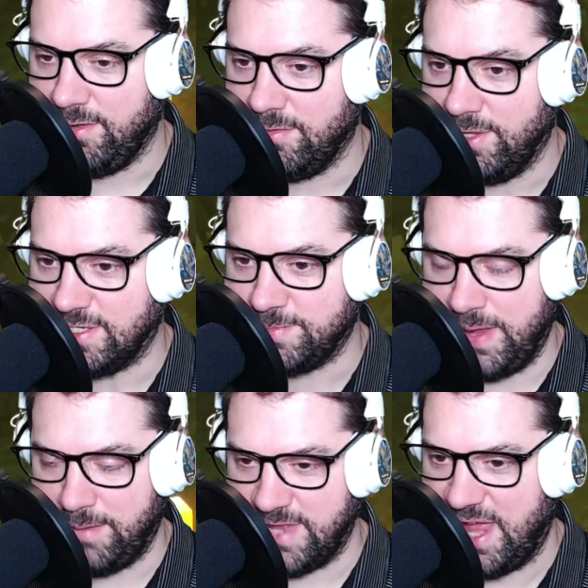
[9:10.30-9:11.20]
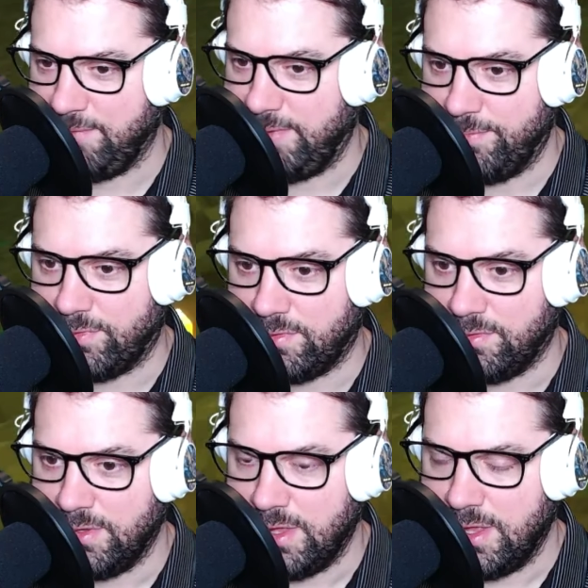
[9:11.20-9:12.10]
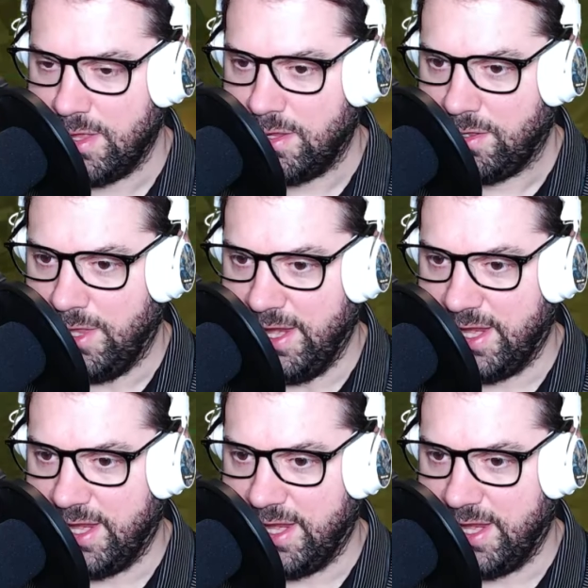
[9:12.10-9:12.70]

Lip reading: like spam tag people, like